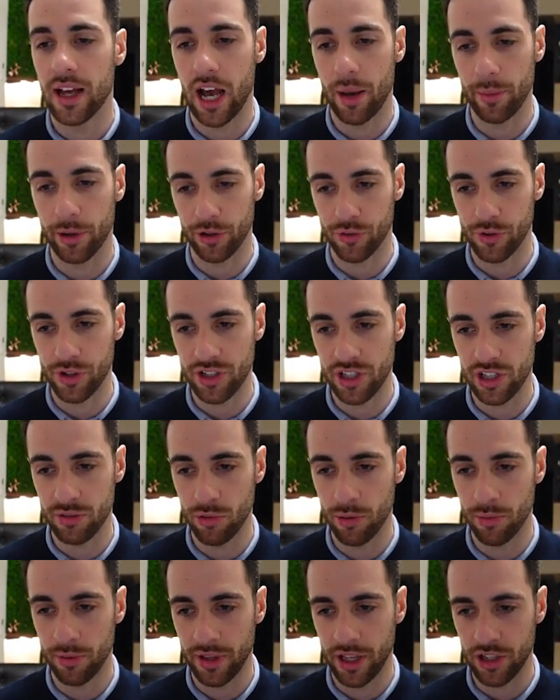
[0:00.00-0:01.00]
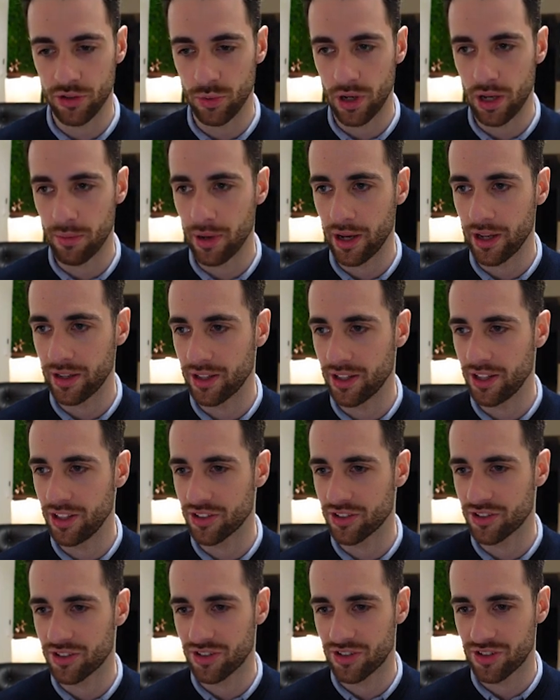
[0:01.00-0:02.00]
I'm in Greece at the moment, that's why mine
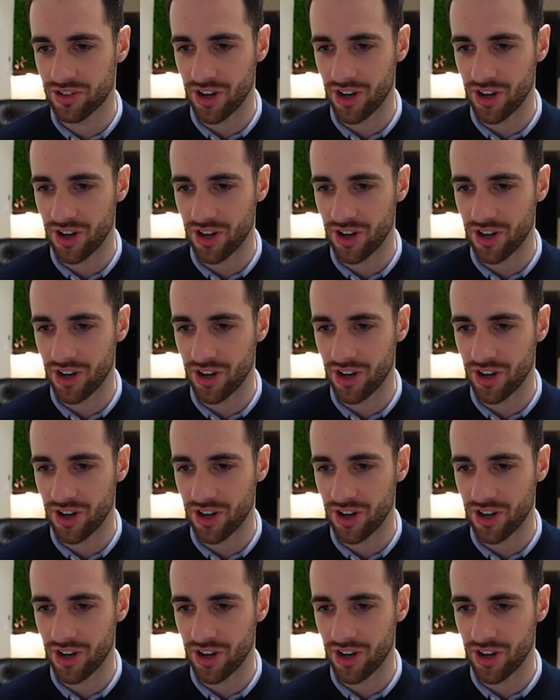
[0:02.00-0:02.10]
is